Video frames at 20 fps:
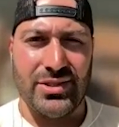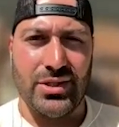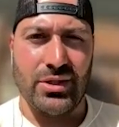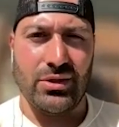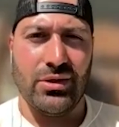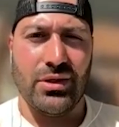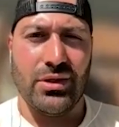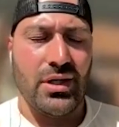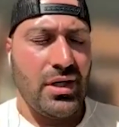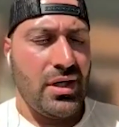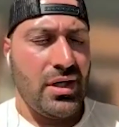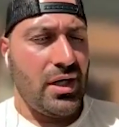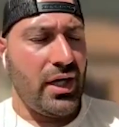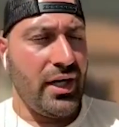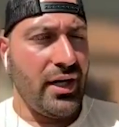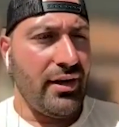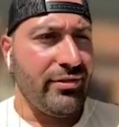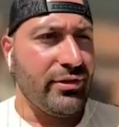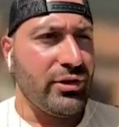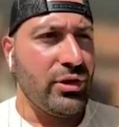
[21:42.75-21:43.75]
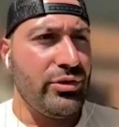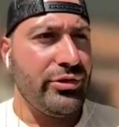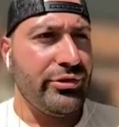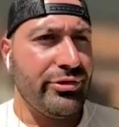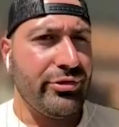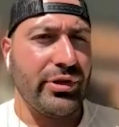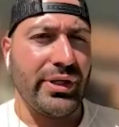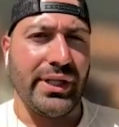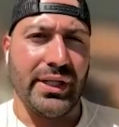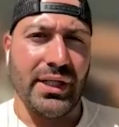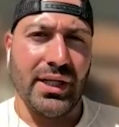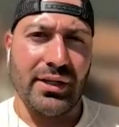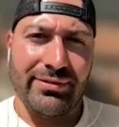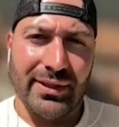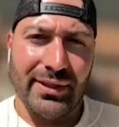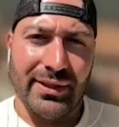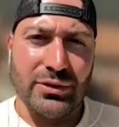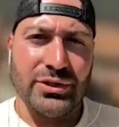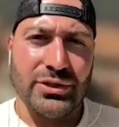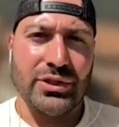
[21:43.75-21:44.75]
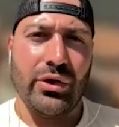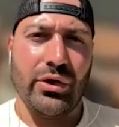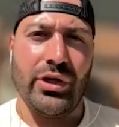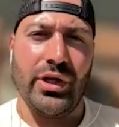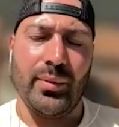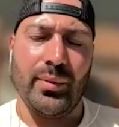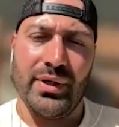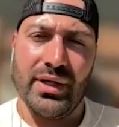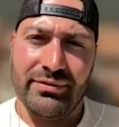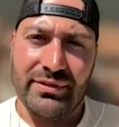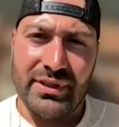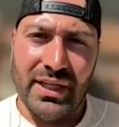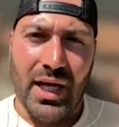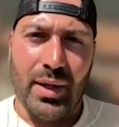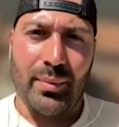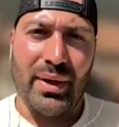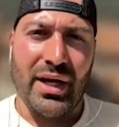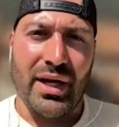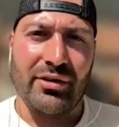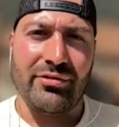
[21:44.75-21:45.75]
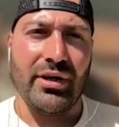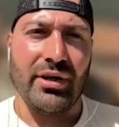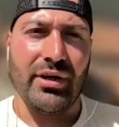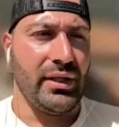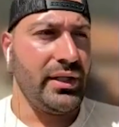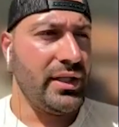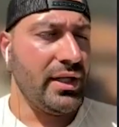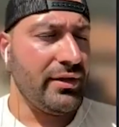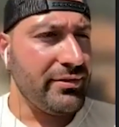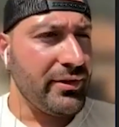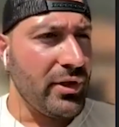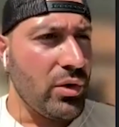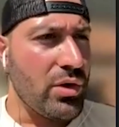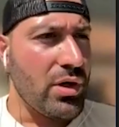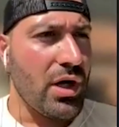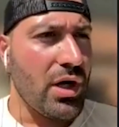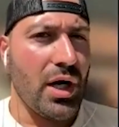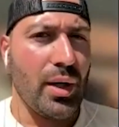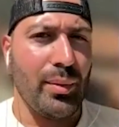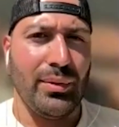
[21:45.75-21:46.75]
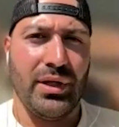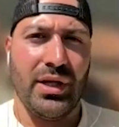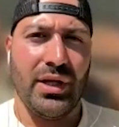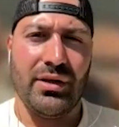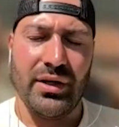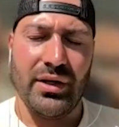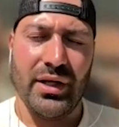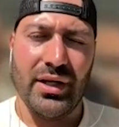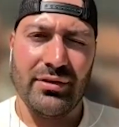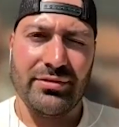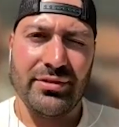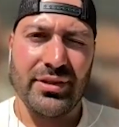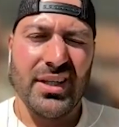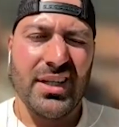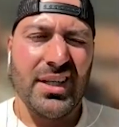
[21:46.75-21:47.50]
So enough gluten-free, enough low sodium, enough diabetic friendly, enough low carb, enough